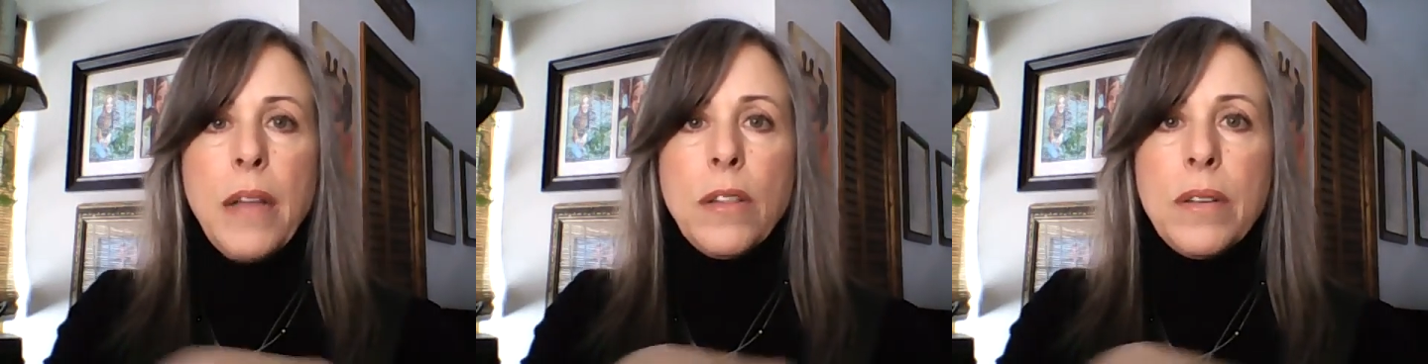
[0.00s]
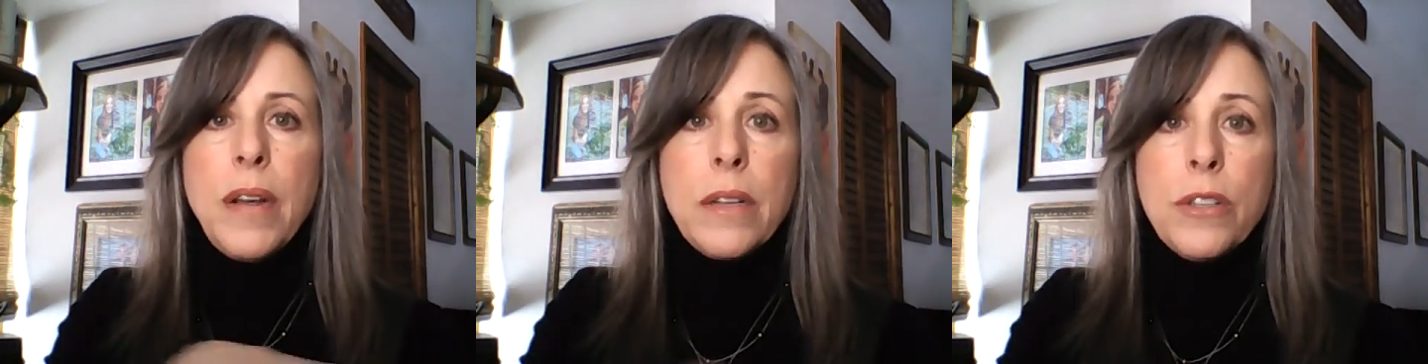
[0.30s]
and
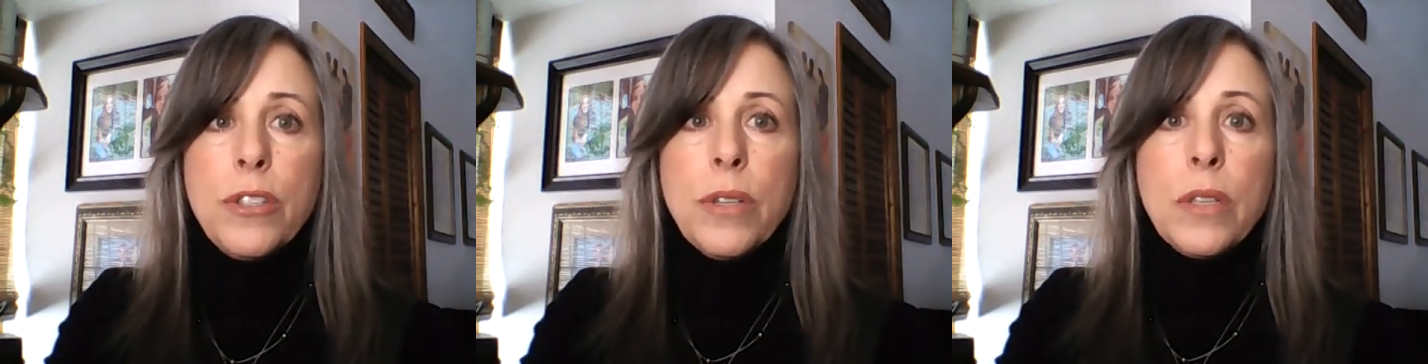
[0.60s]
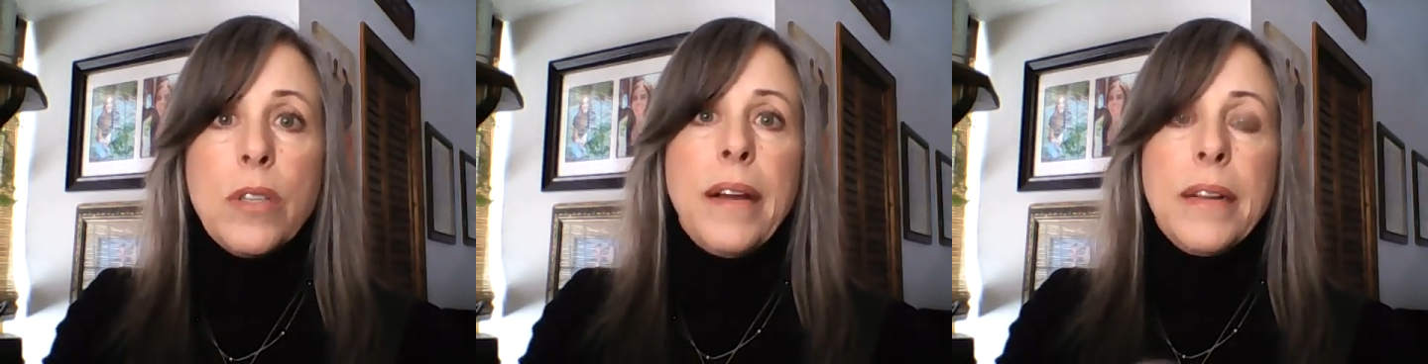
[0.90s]
learn how to do
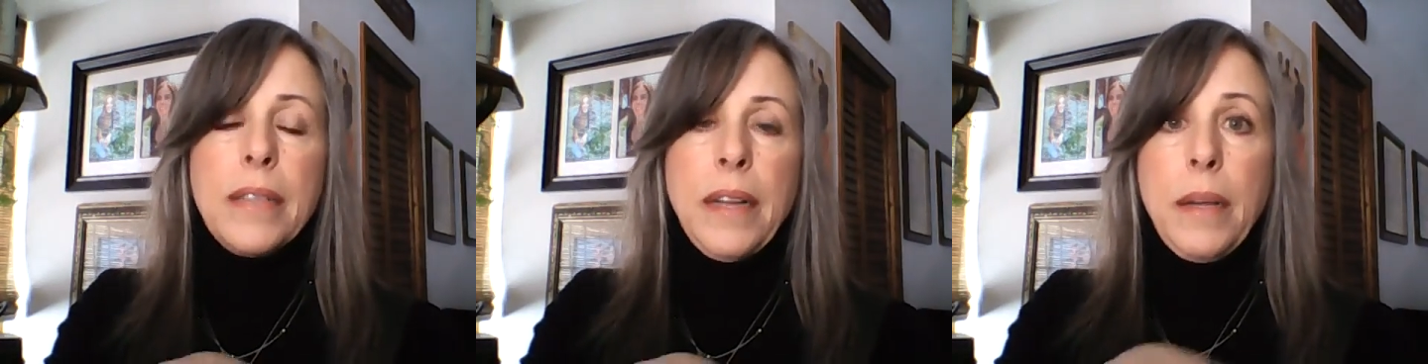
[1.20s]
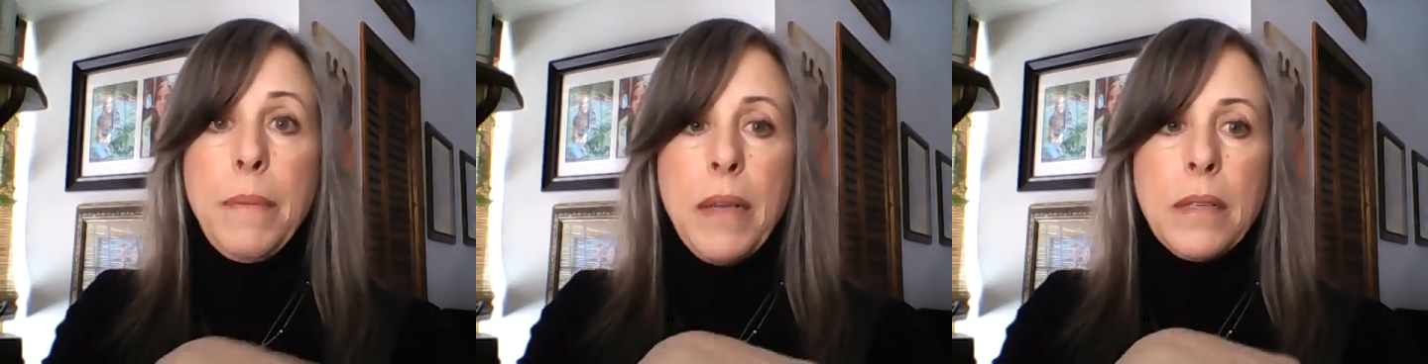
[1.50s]
this on a
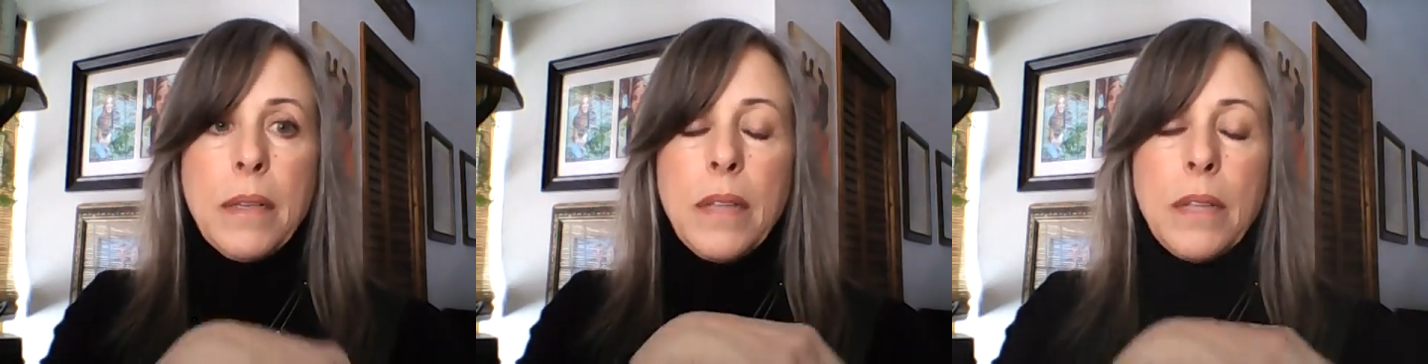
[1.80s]
daily basis.